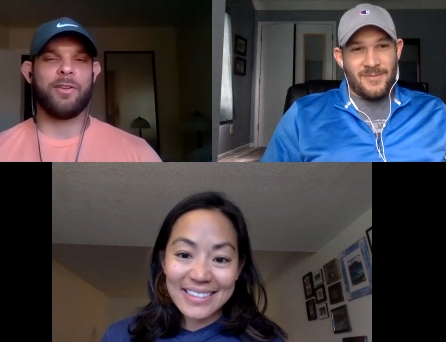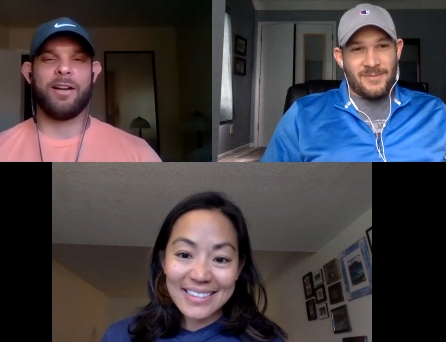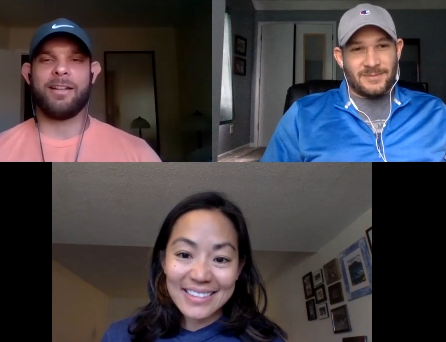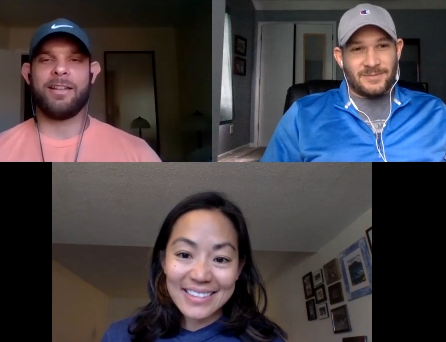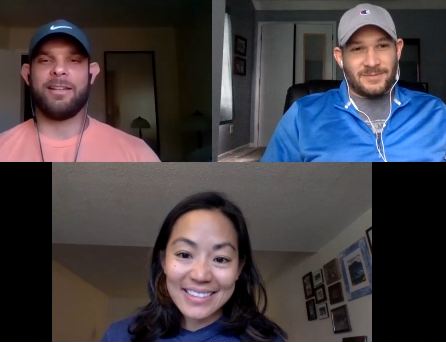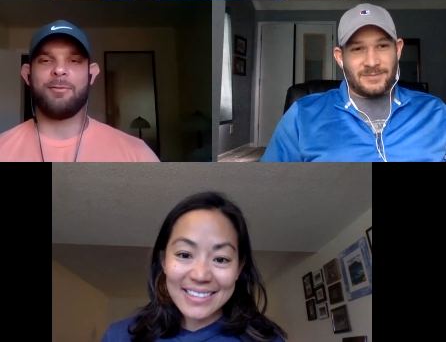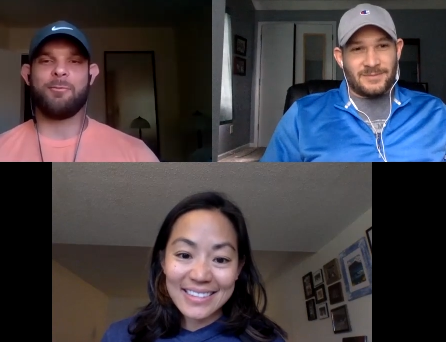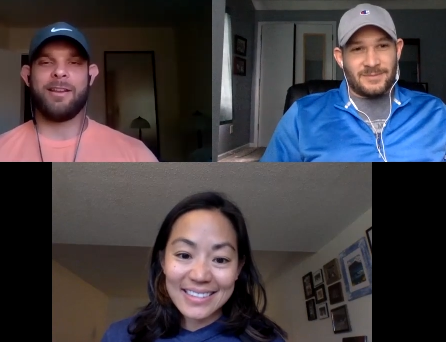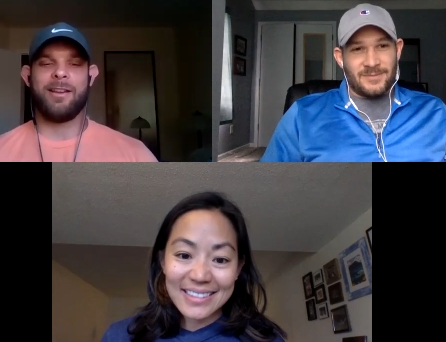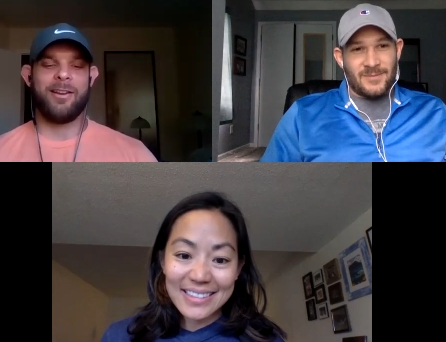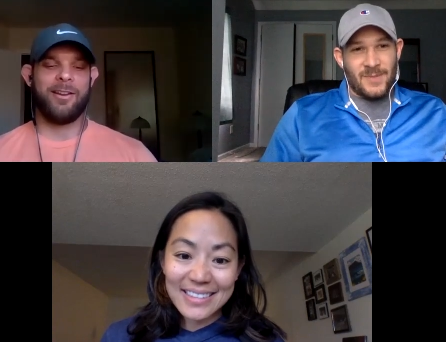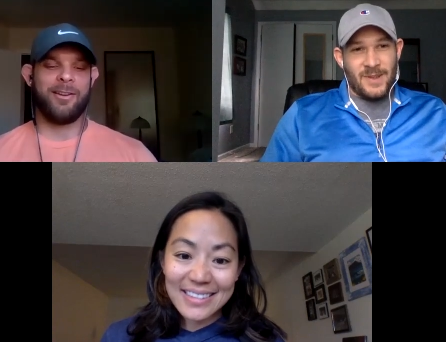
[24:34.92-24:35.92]
Speaker 1: funny,
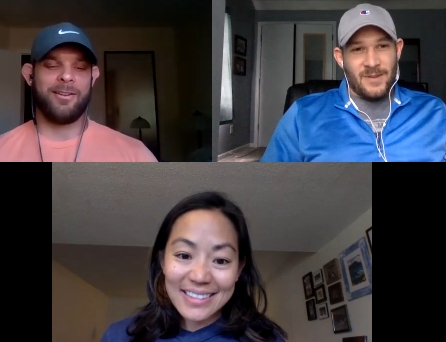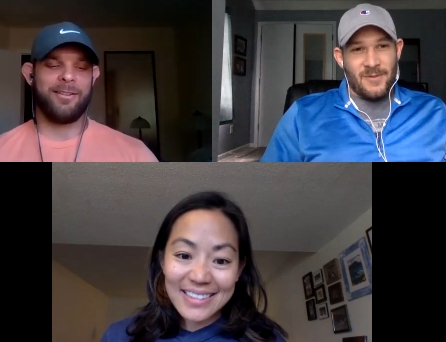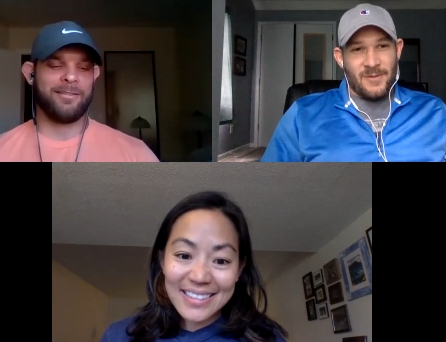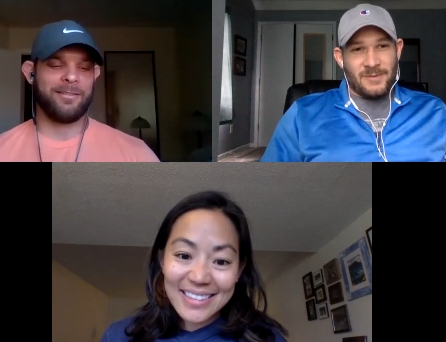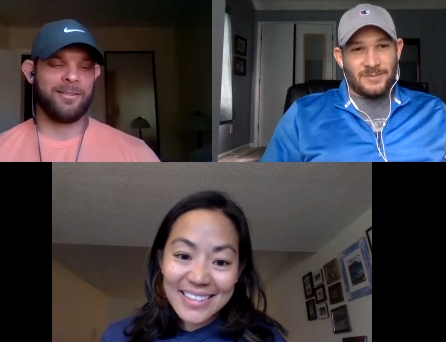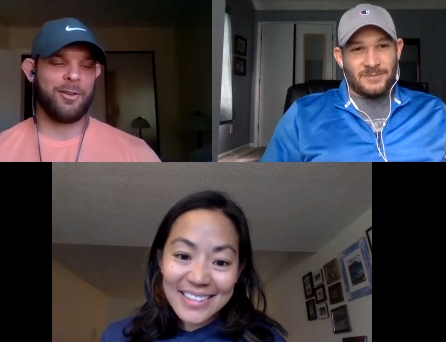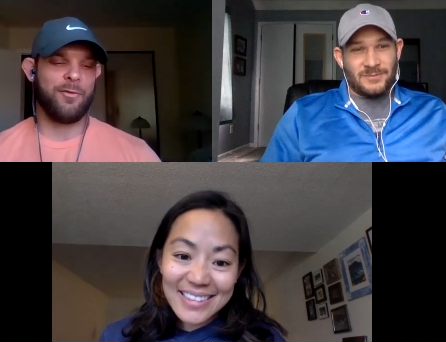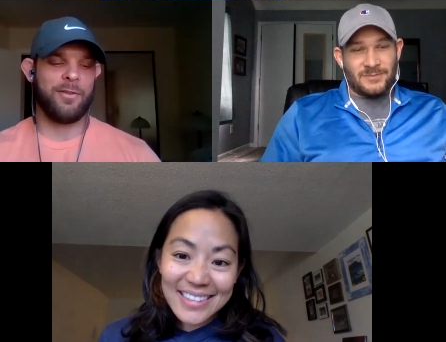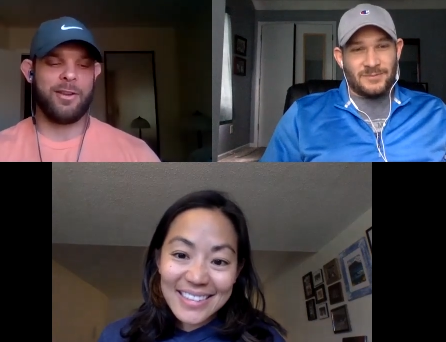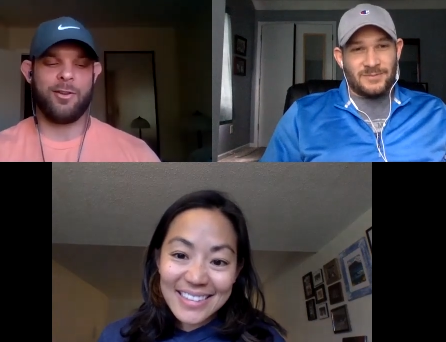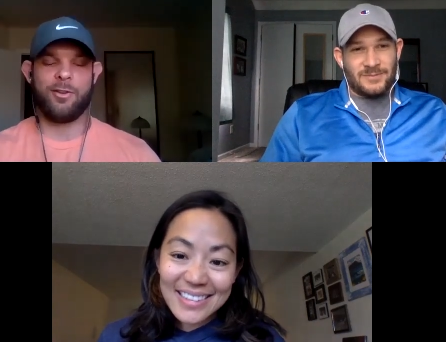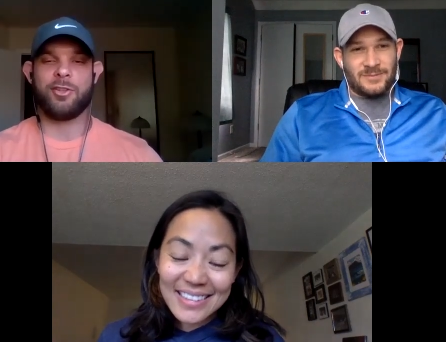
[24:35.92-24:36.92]
weird,
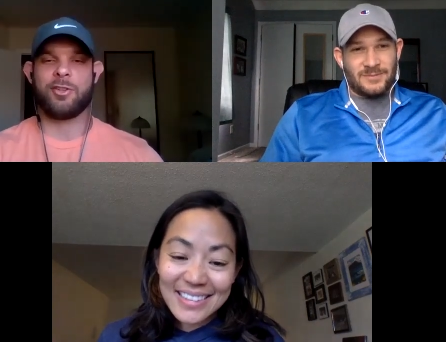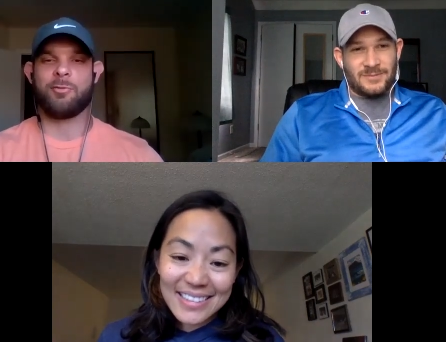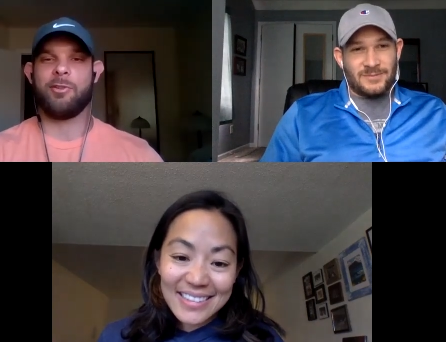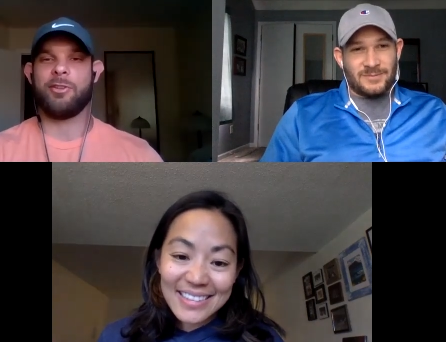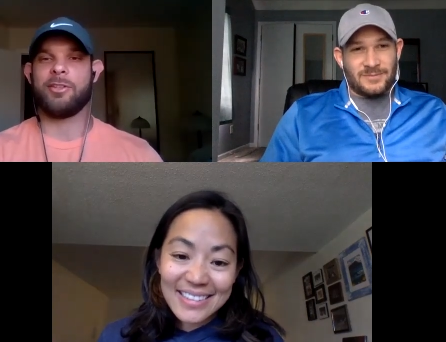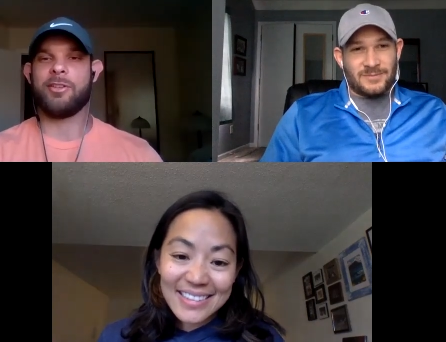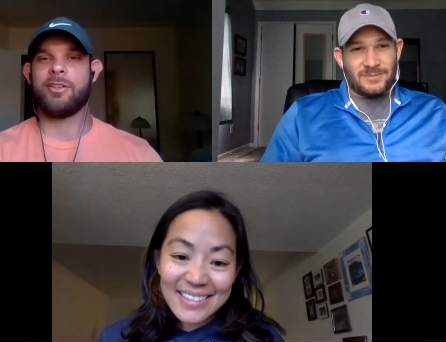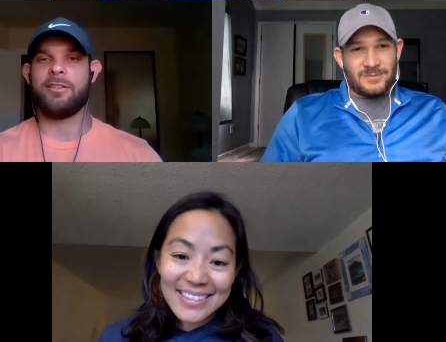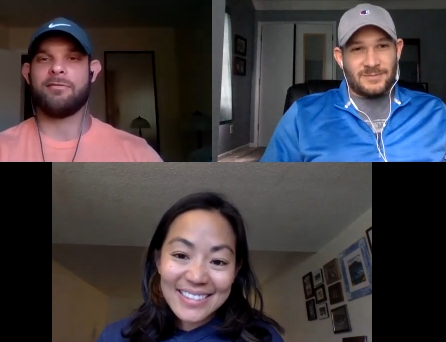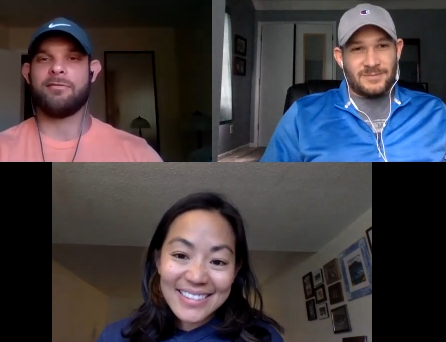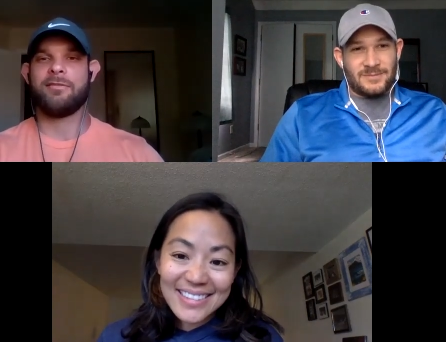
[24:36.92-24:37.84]
goofy, or just really good.